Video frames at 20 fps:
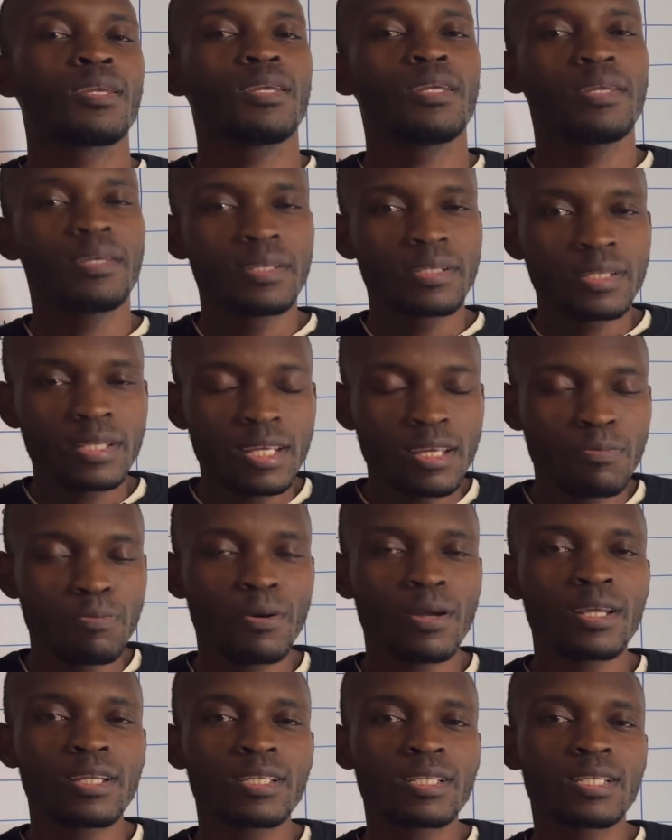it keep
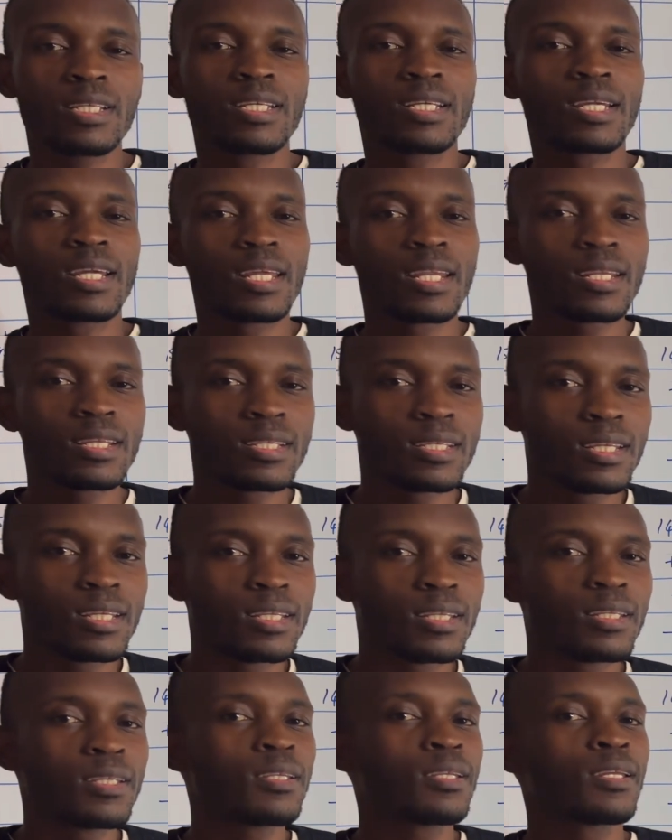us
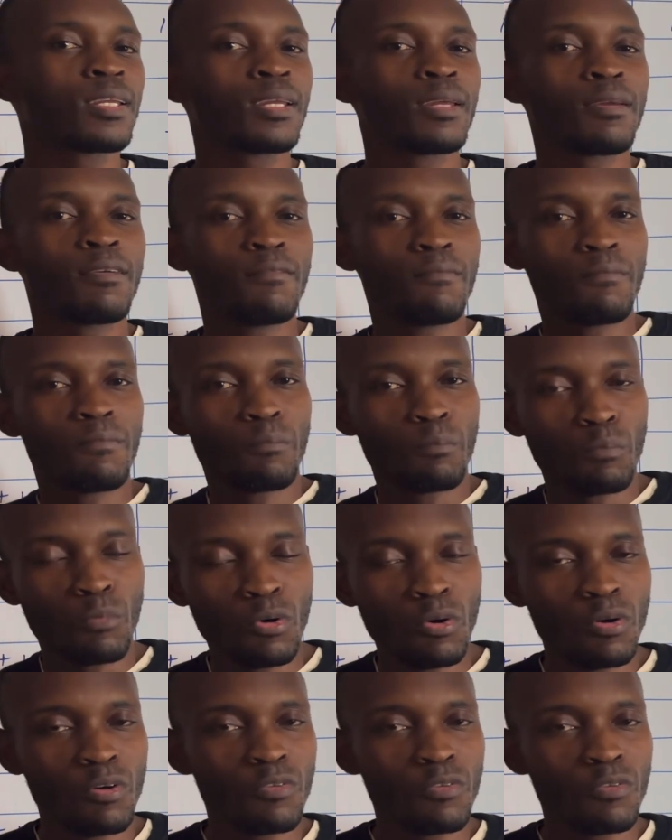increasing more